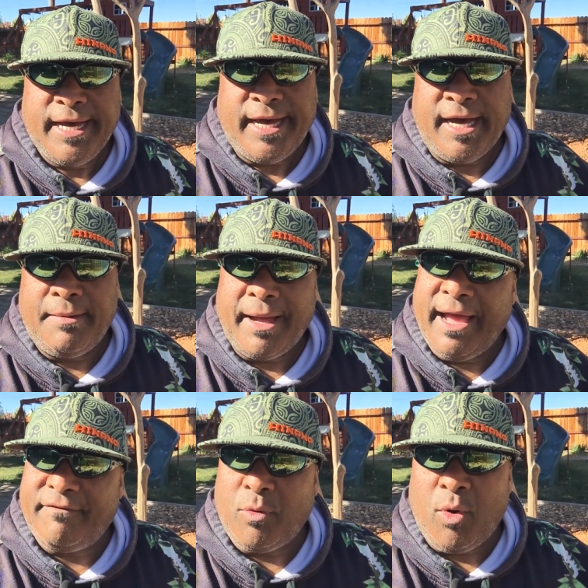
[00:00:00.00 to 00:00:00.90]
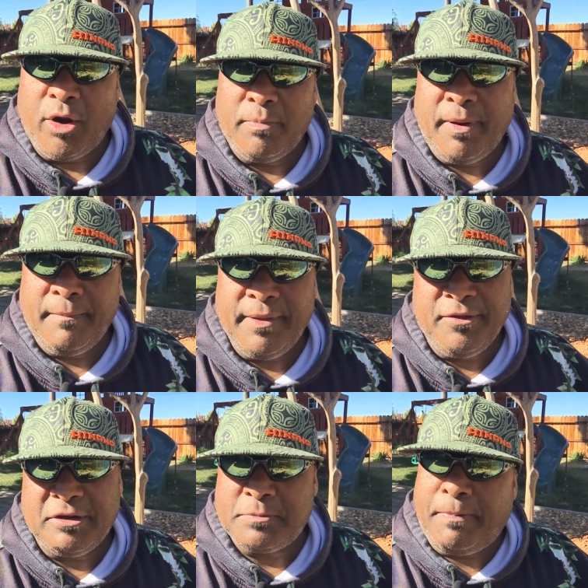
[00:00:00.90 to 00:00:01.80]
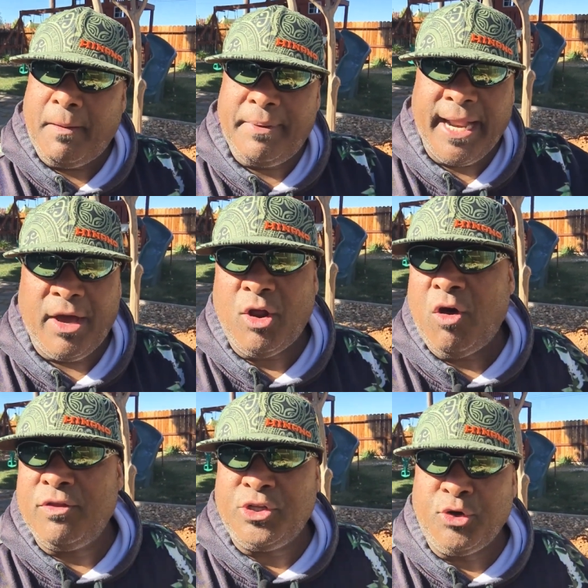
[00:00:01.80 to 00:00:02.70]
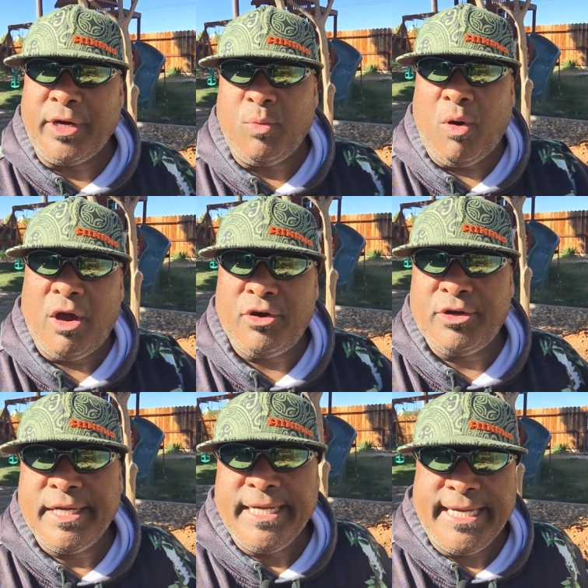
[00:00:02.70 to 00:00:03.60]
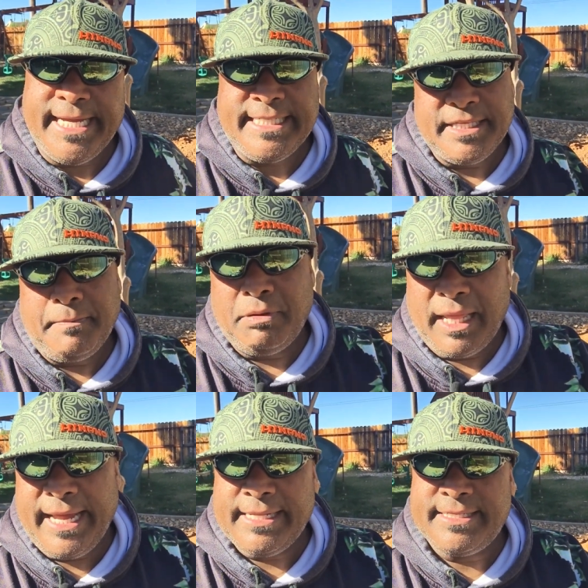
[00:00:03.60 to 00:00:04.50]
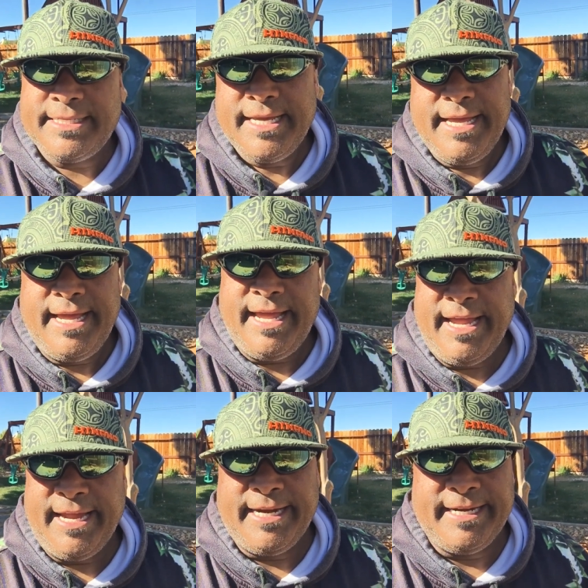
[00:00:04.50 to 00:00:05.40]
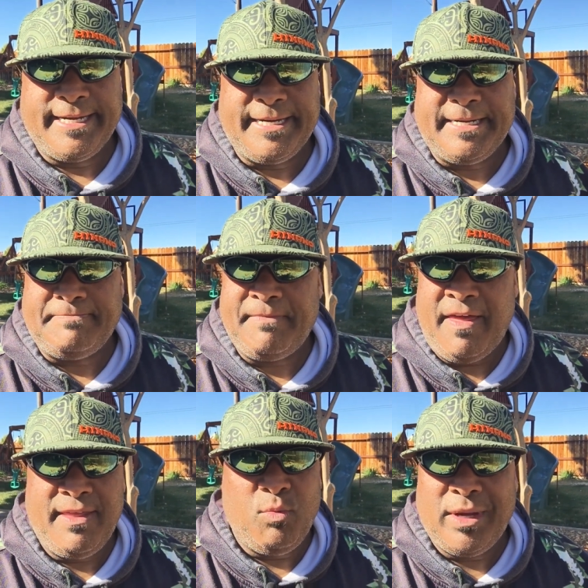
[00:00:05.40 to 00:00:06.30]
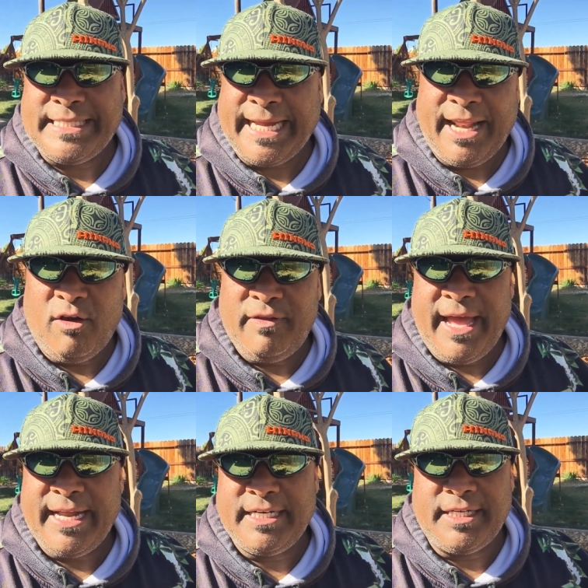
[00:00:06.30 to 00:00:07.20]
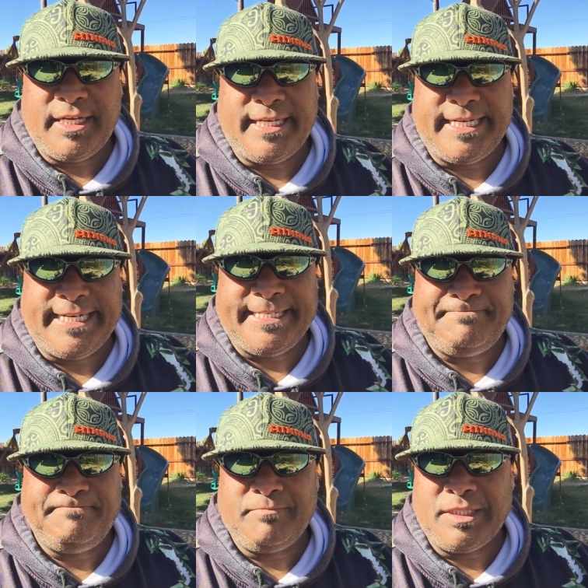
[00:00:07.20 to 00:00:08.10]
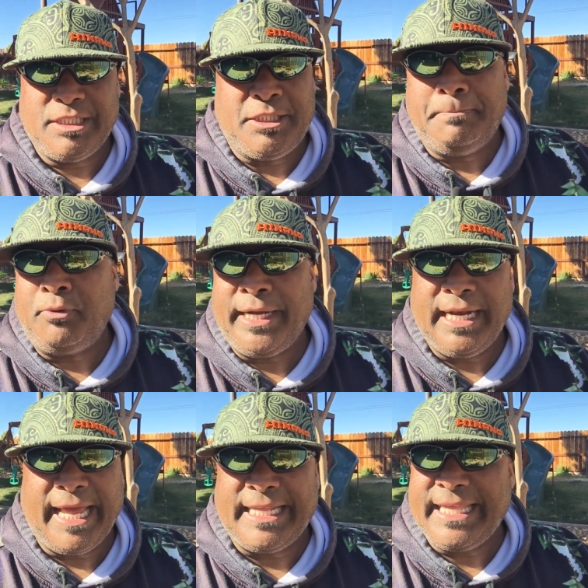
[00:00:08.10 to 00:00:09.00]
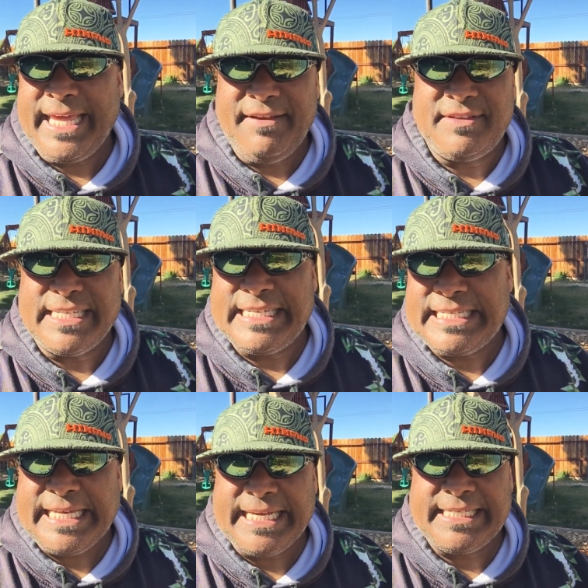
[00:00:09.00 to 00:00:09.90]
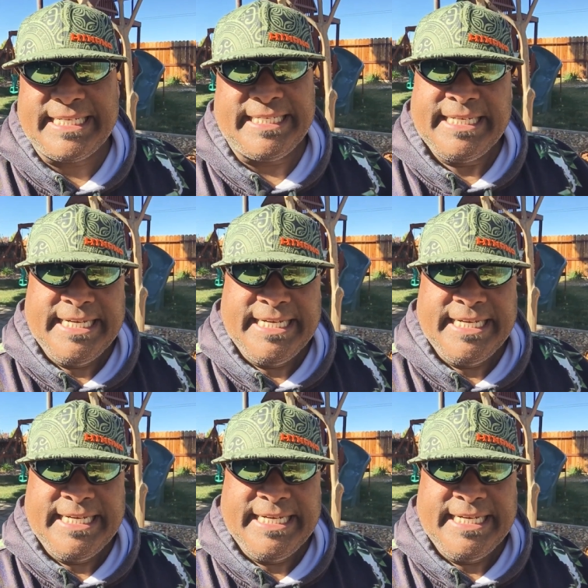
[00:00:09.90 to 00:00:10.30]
Um, I have a water pump in there. It's pumping out all the dirty water into the plants. And, um, and then once I get all that uh, debris like leaves and sticks and